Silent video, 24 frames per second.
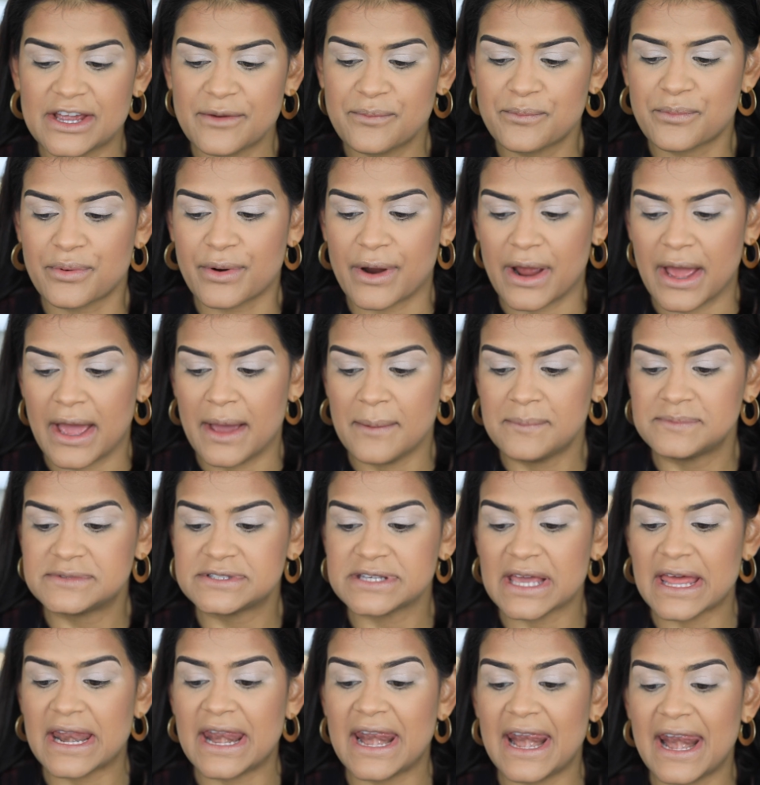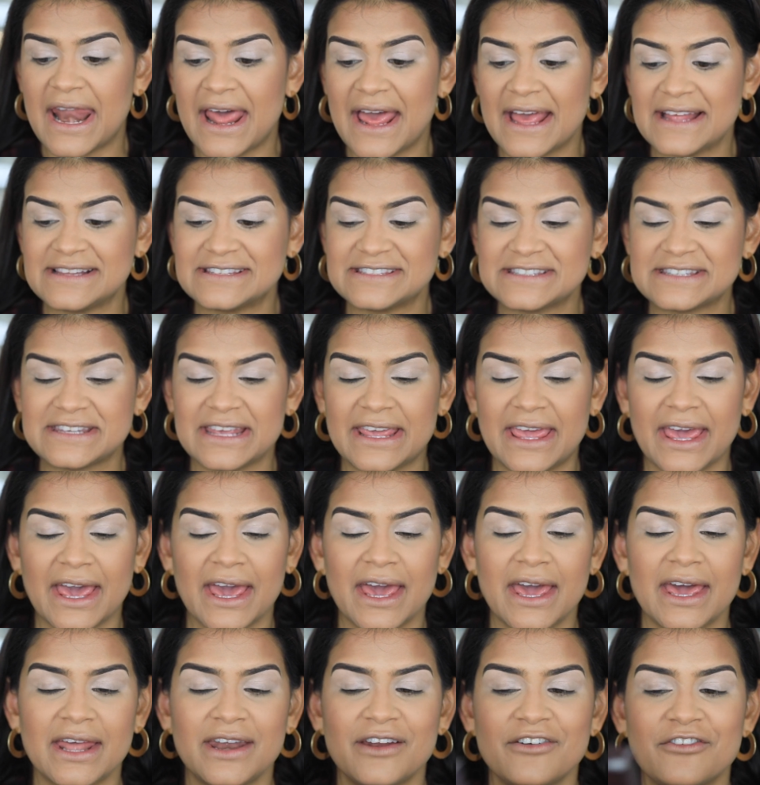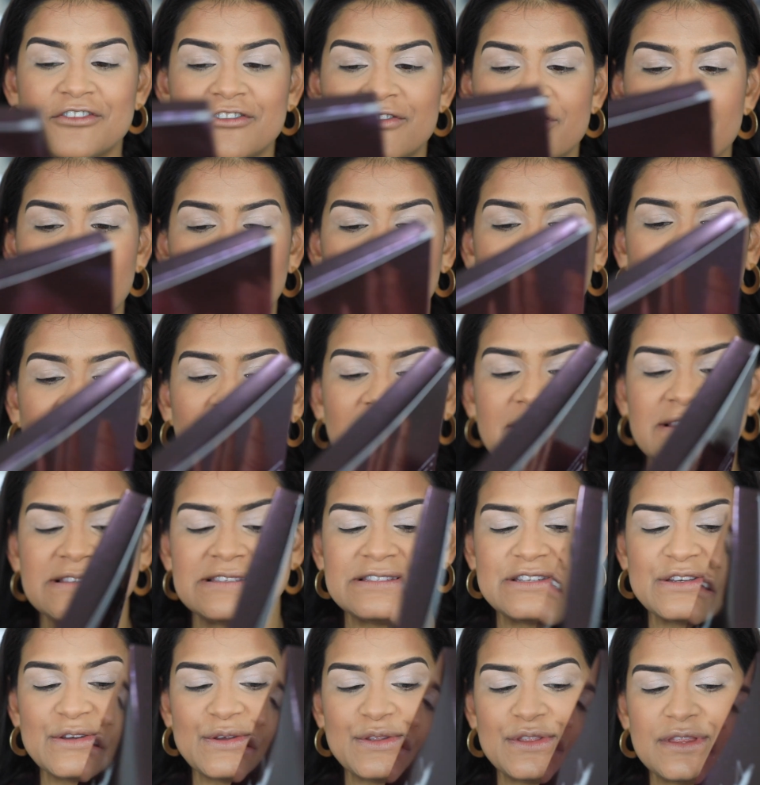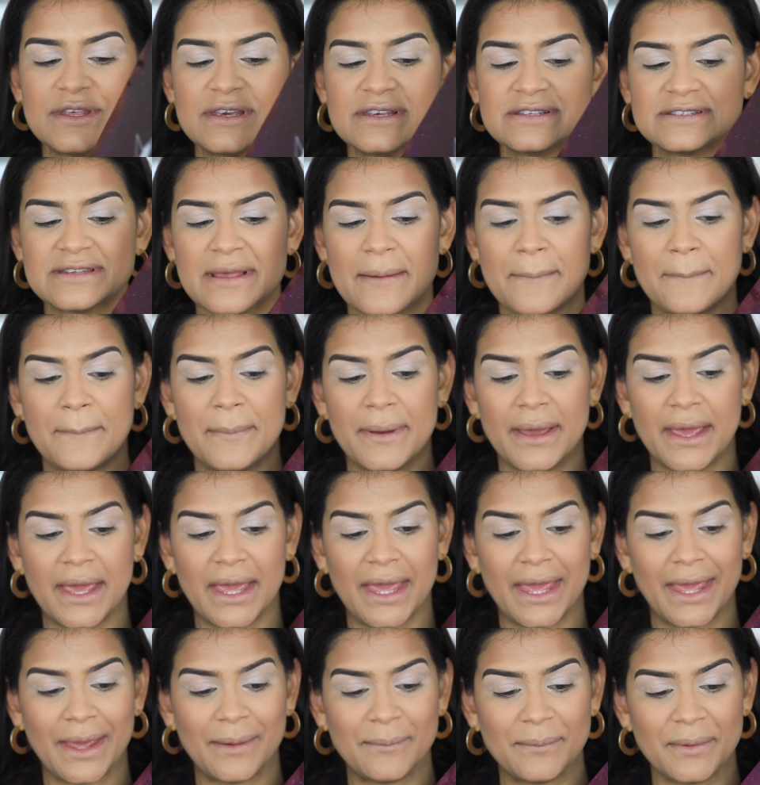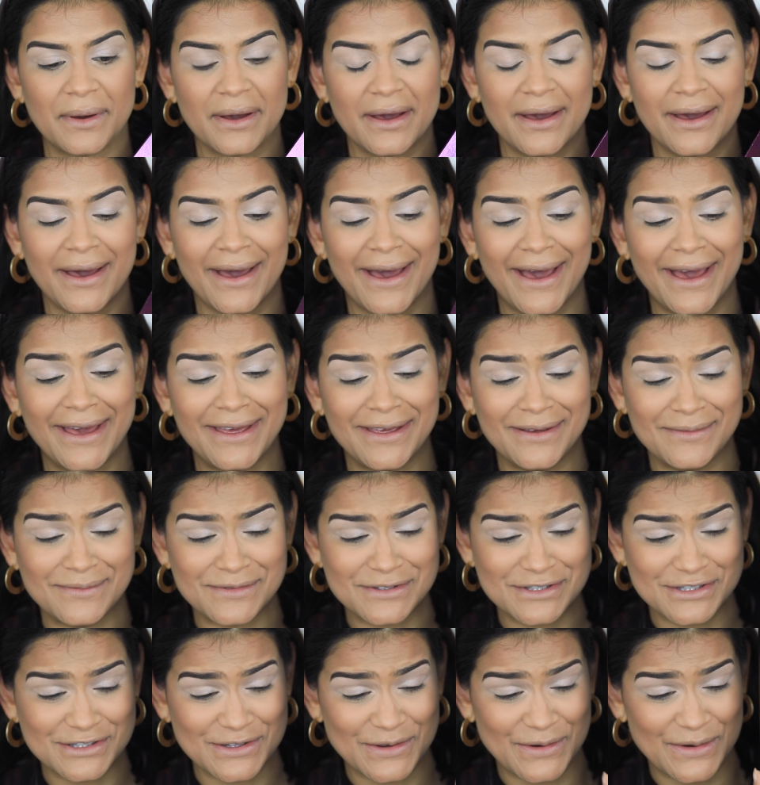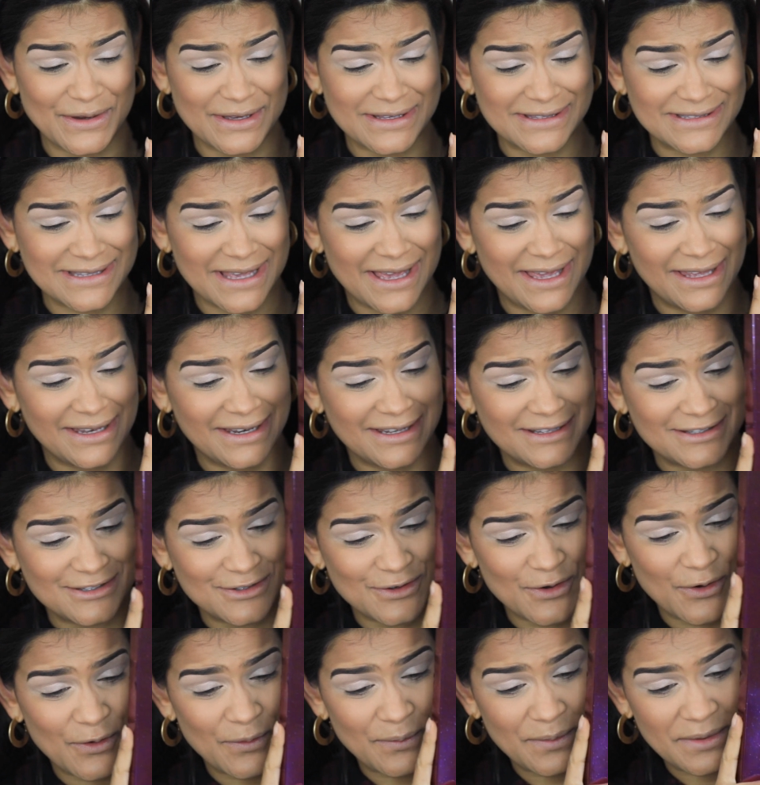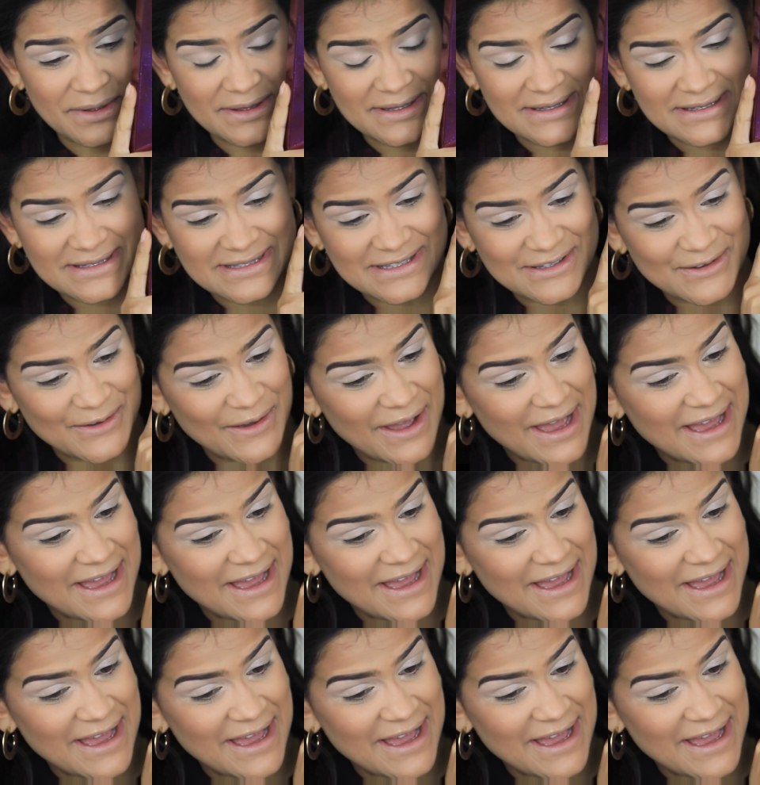are prepped, let's get right into this babe. I am so excited to open this, you